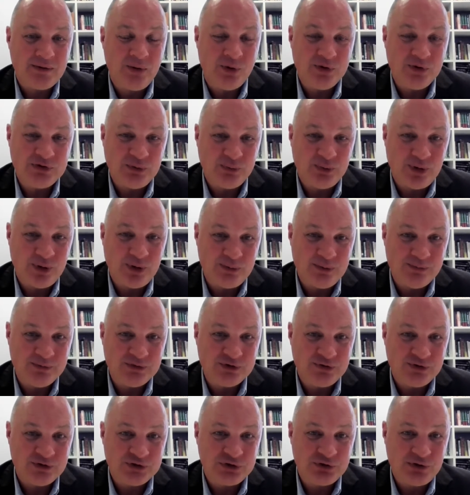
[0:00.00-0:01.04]
causing
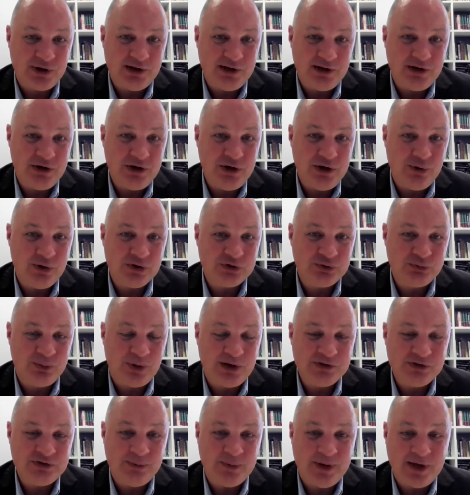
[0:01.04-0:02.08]
problems for Australian and US
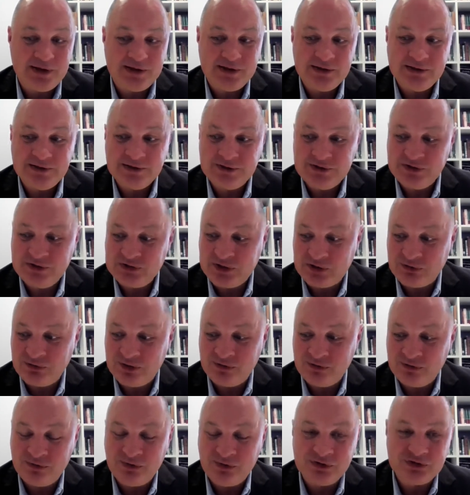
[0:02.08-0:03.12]
policymakers is that
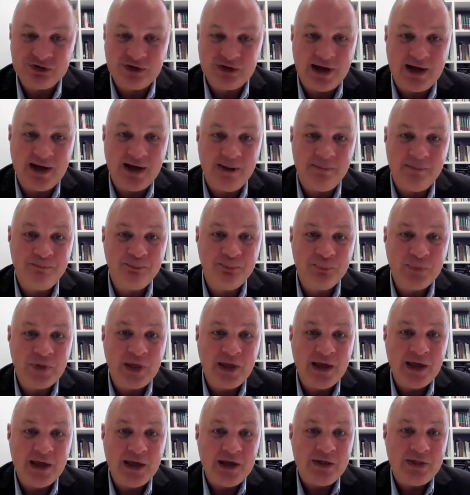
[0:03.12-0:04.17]
for the first time,
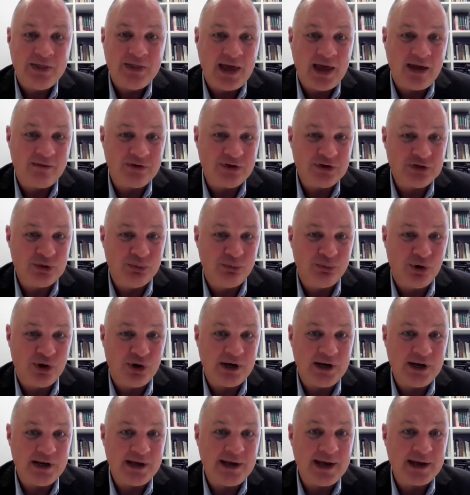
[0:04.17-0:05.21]
they're having to
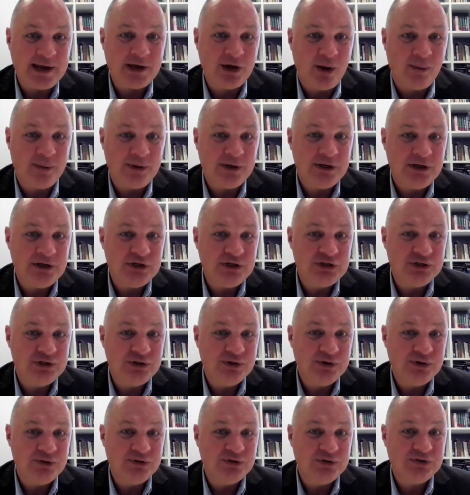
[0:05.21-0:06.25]
bring economic
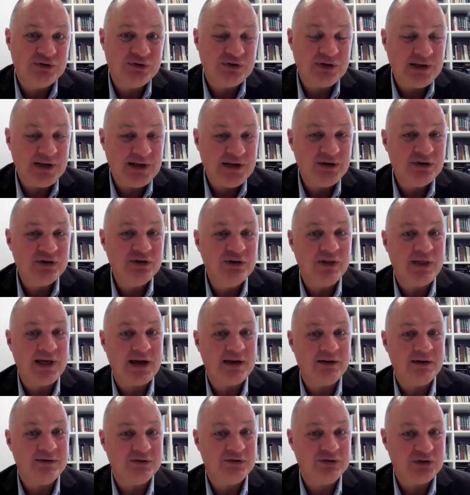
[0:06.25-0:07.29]
issues into
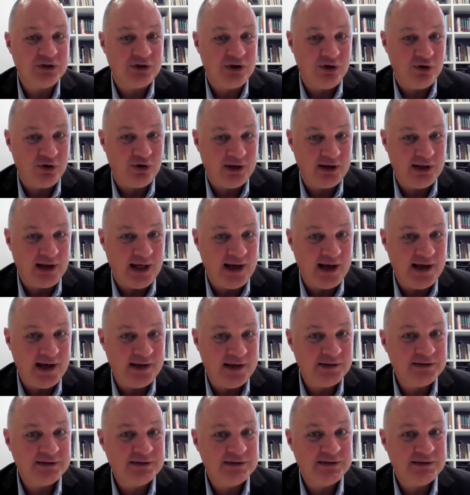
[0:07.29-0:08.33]
that security
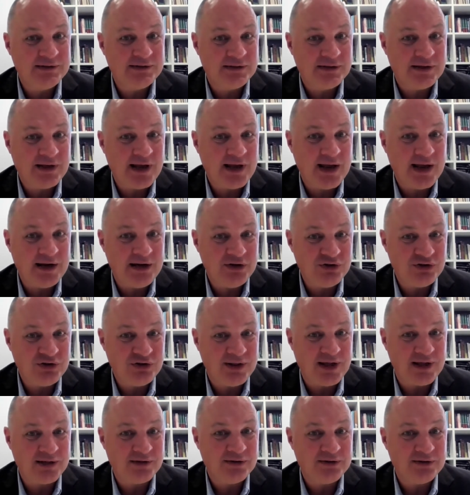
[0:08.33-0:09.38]
alliance and
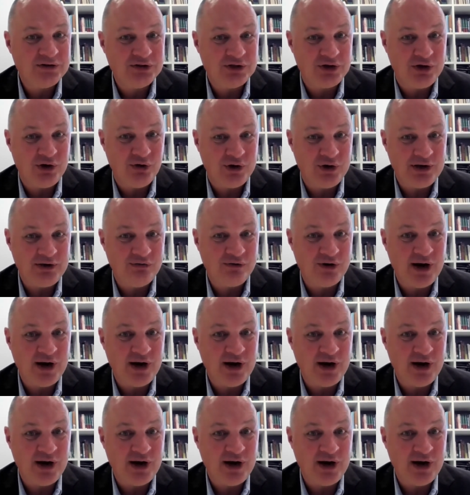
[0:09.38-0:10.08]
into that security